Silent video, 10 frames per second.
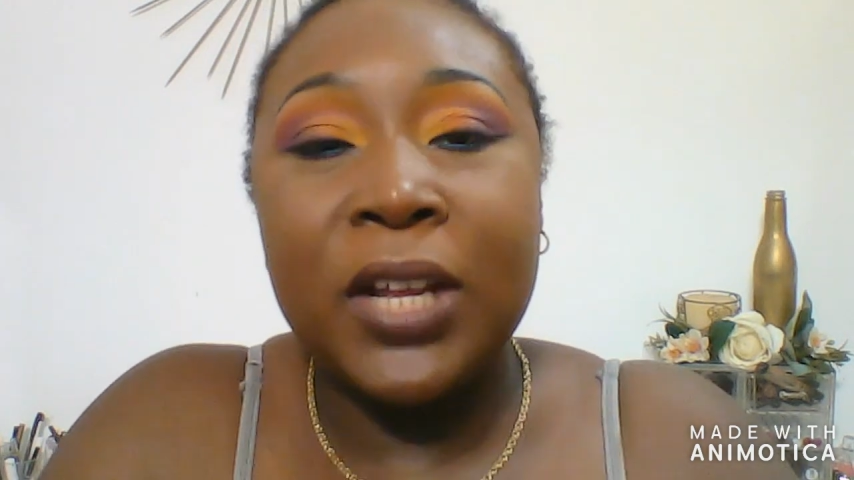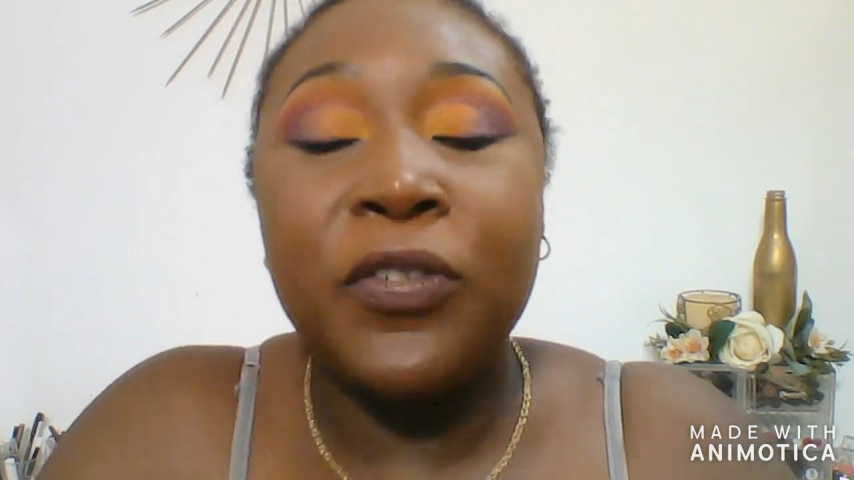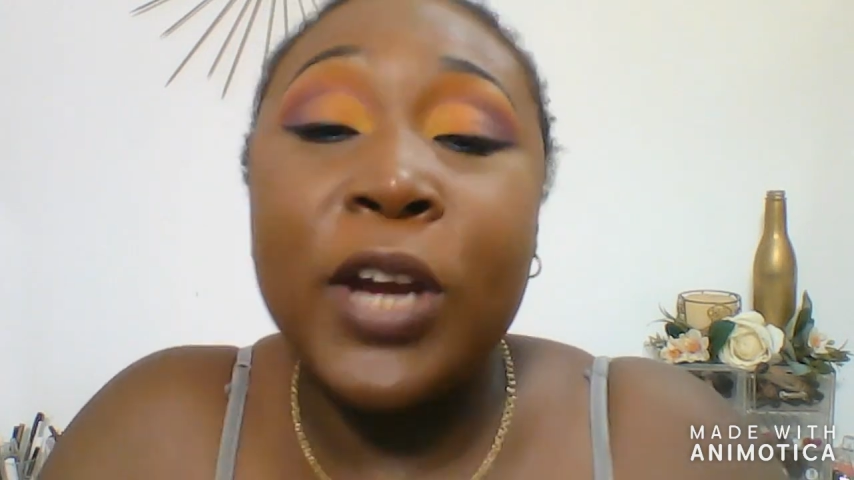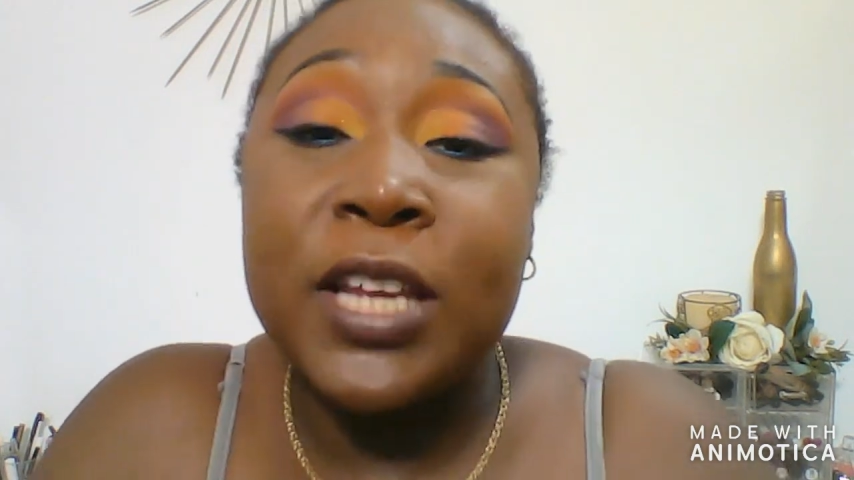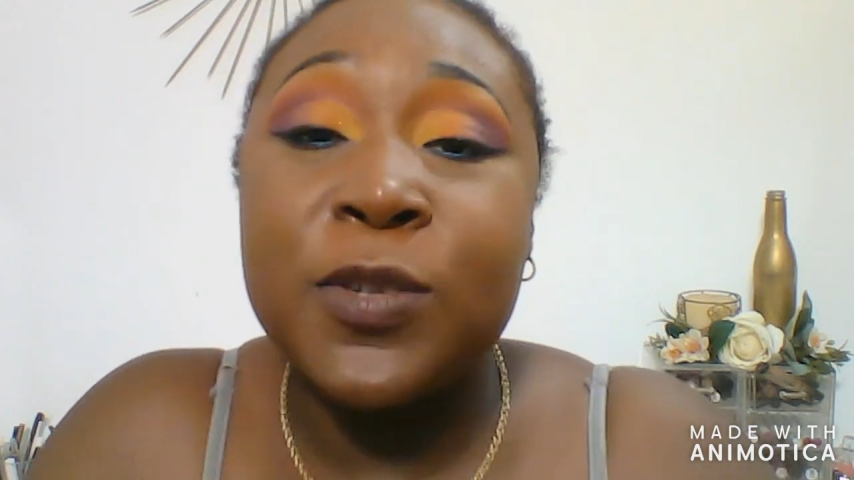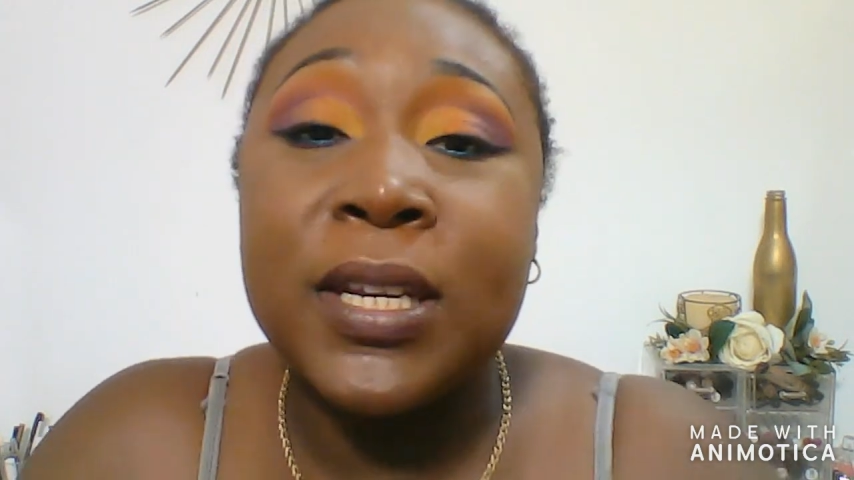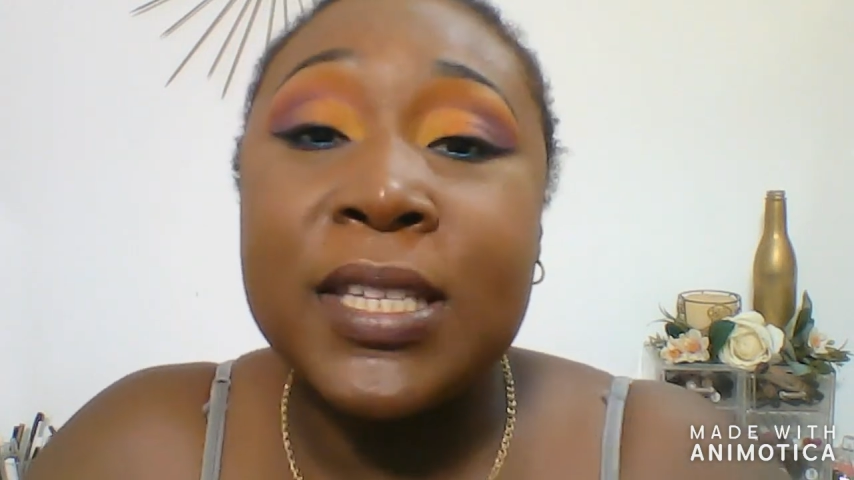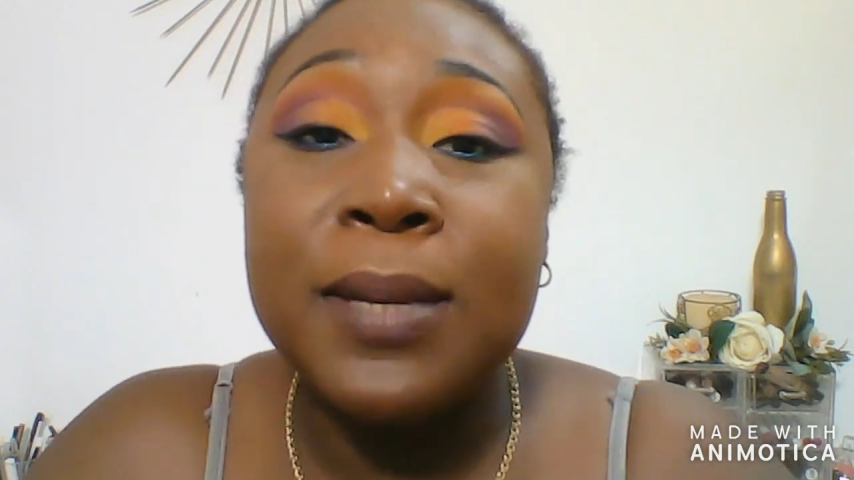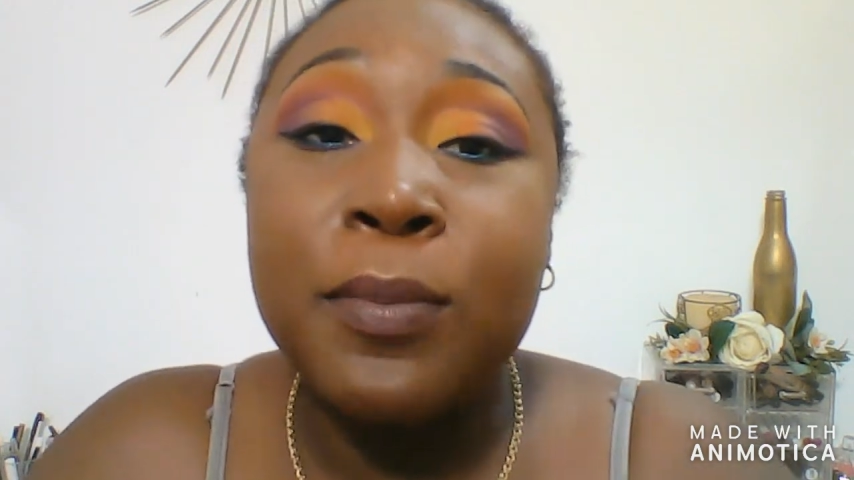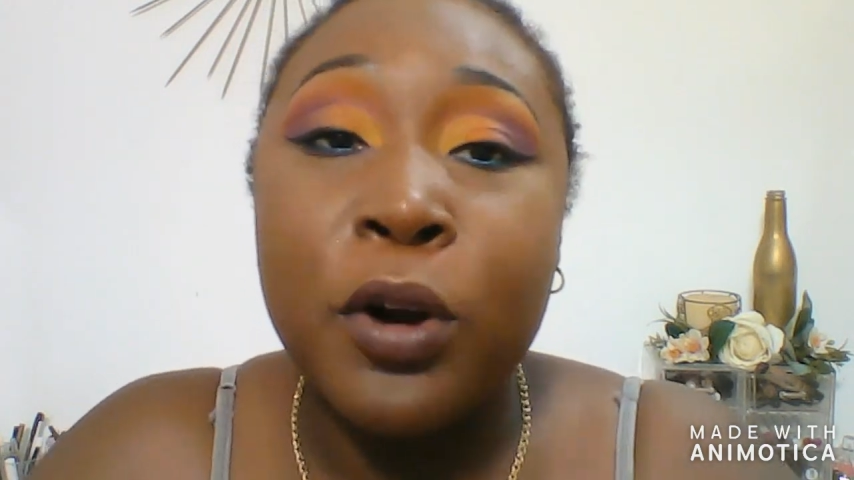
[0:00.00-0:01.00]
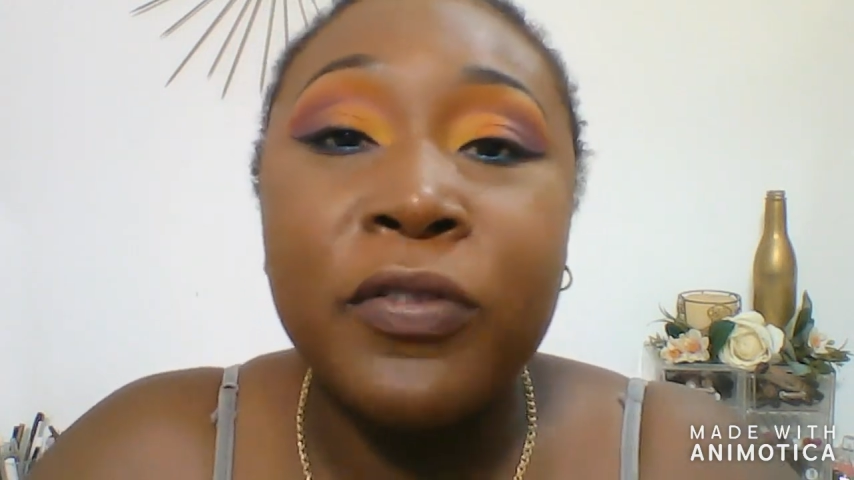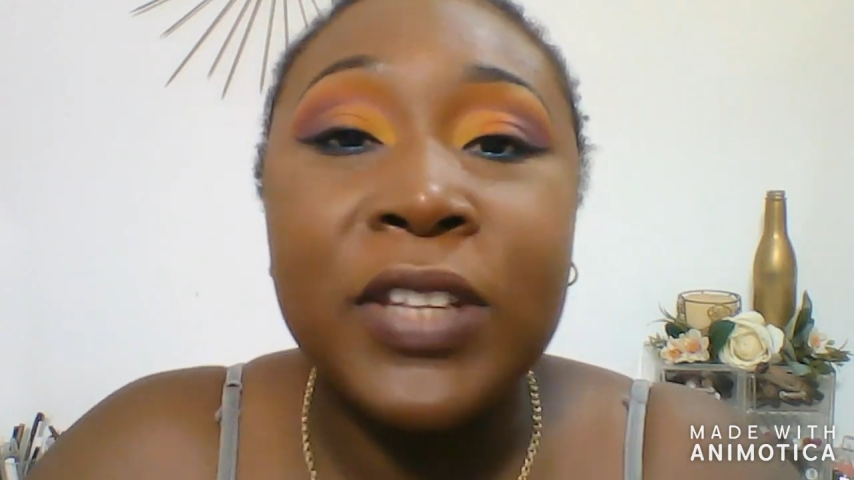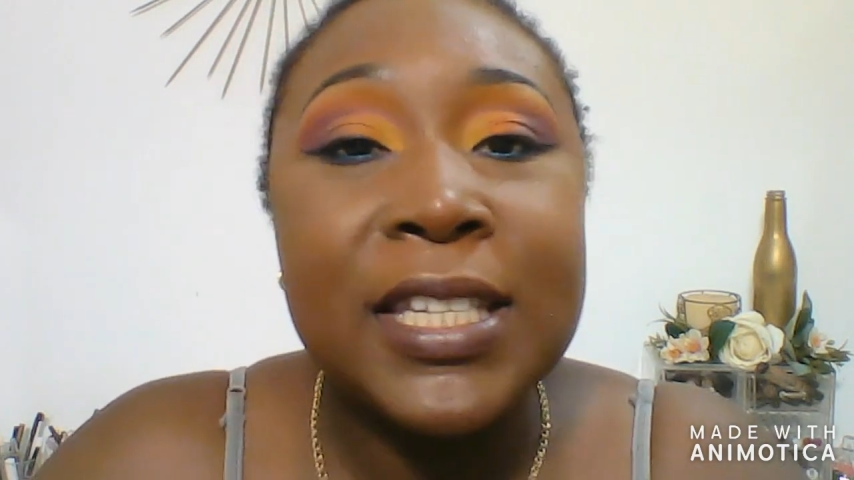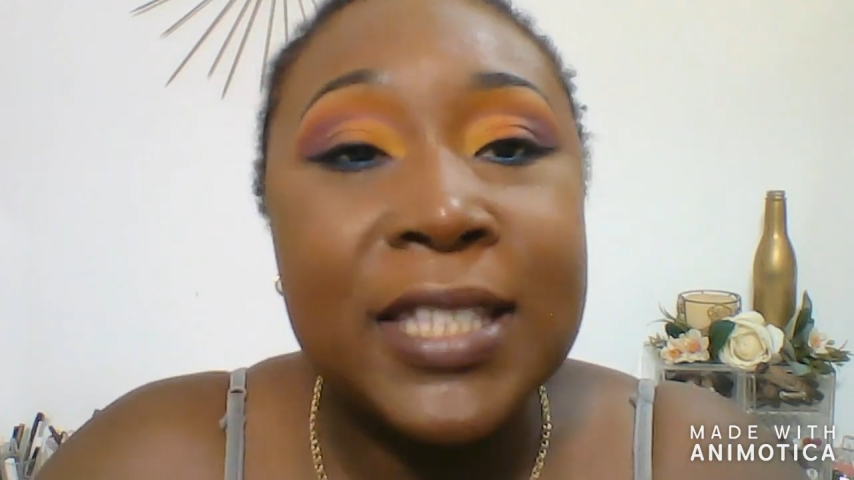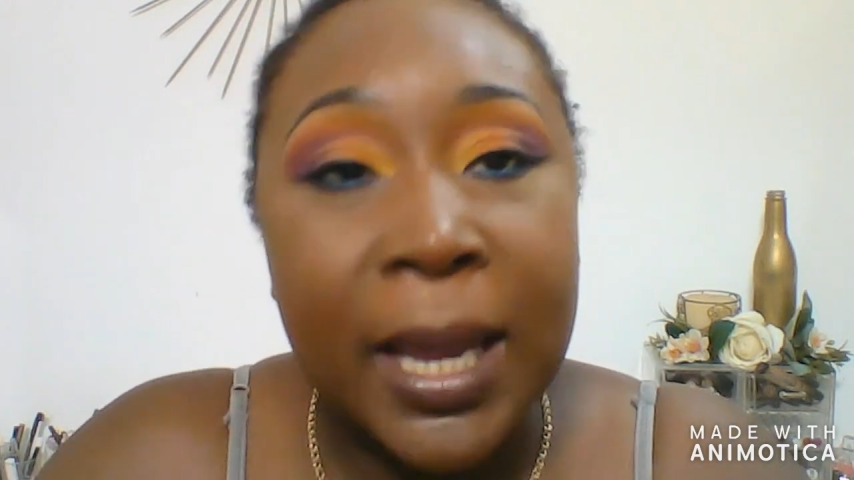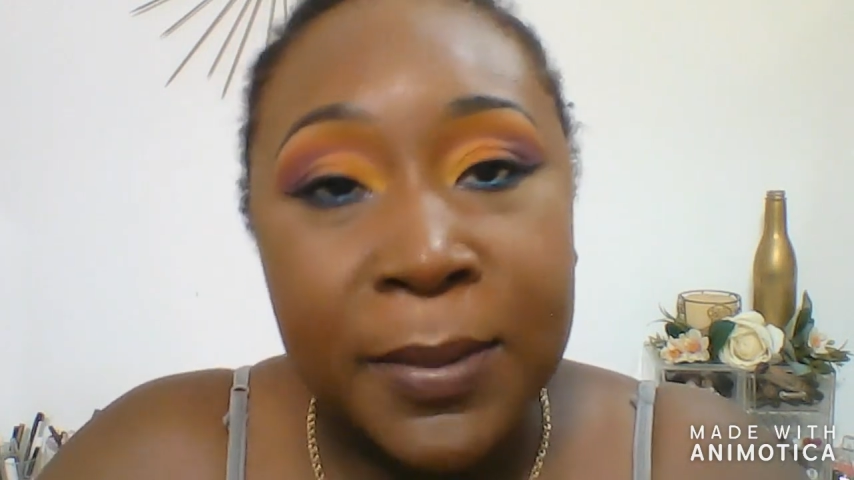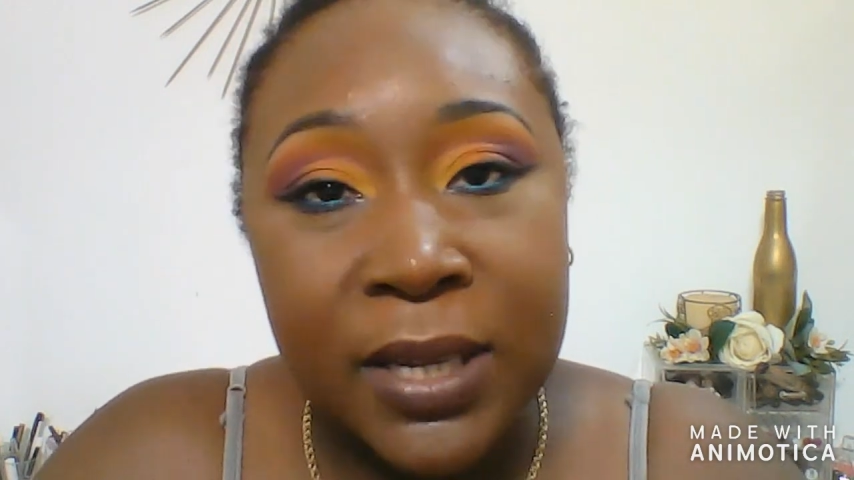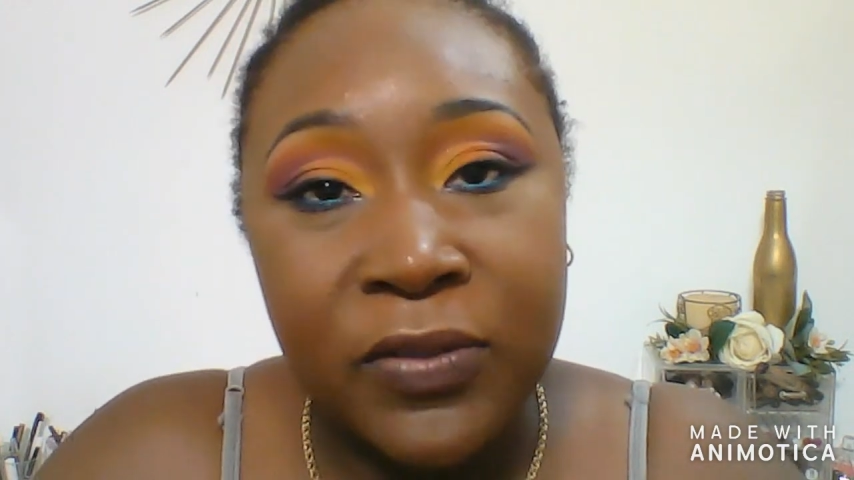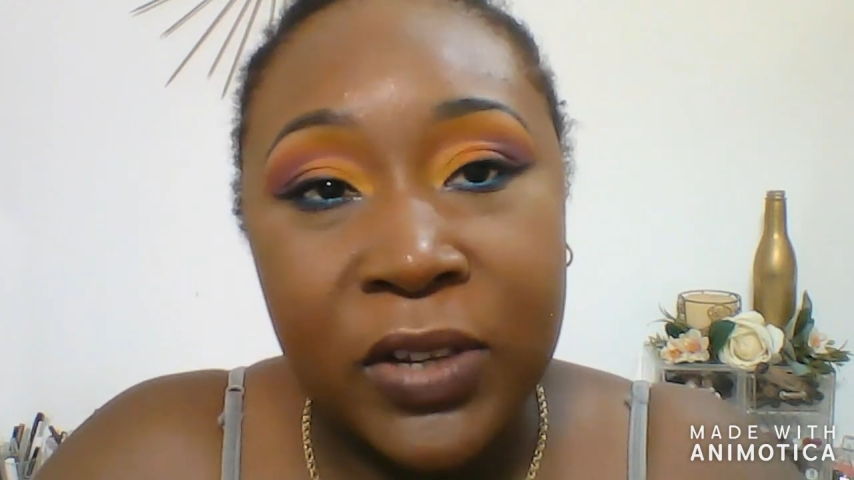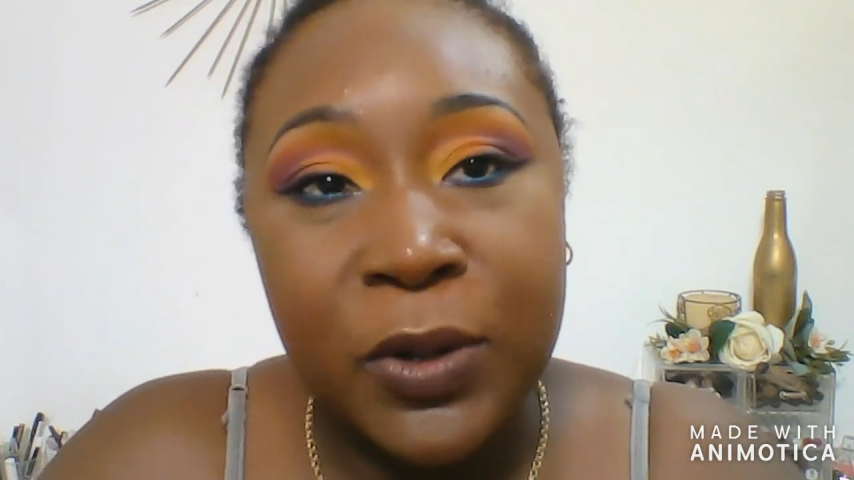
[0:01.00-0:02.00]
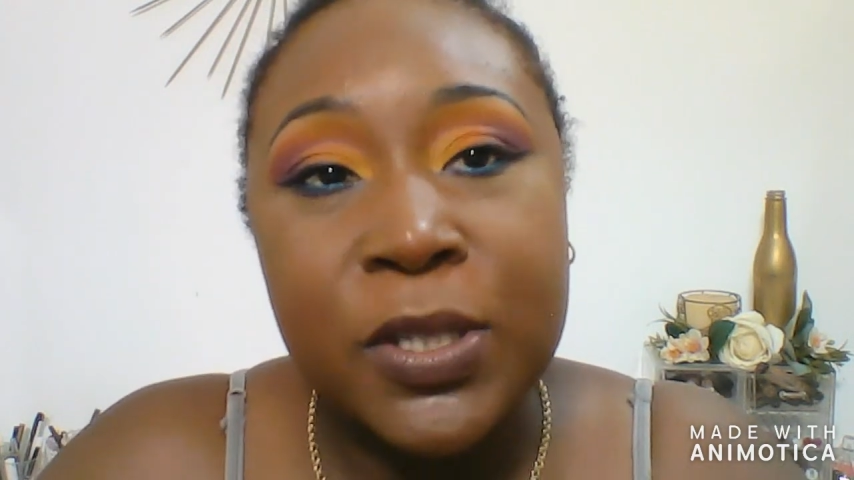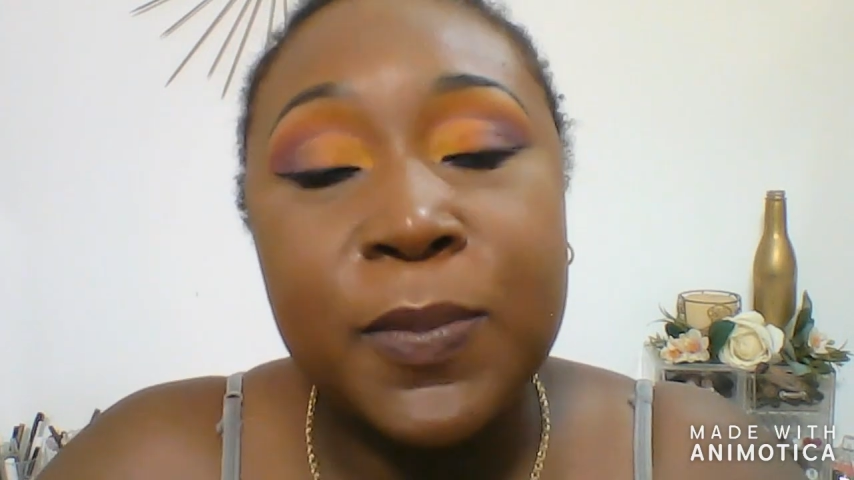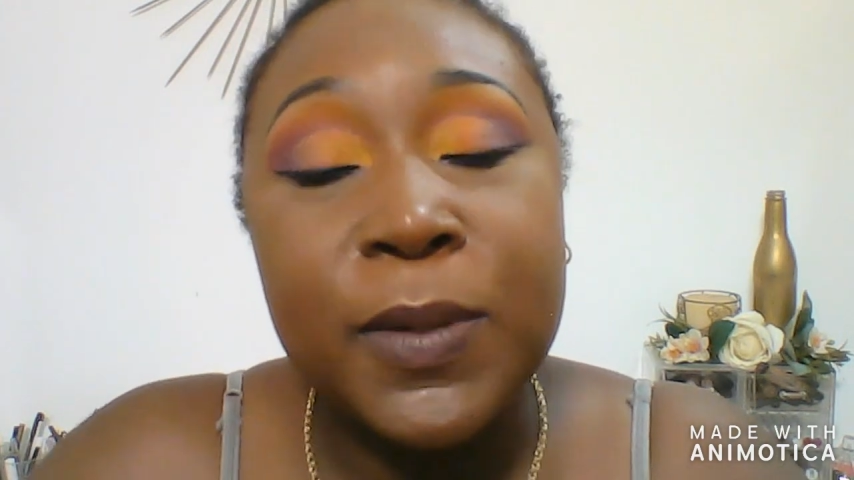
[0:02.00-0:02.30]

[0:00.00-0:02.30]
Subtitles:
If you guys want to see more of these types of videos,